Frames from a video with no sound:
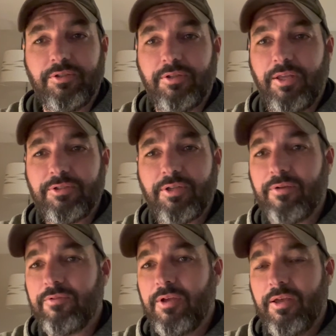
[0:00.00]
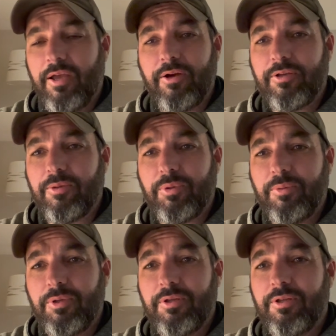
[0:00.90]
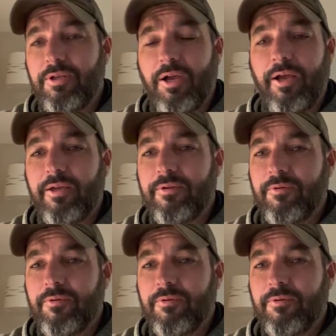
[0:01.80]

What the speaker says: next off, Eric at PPEI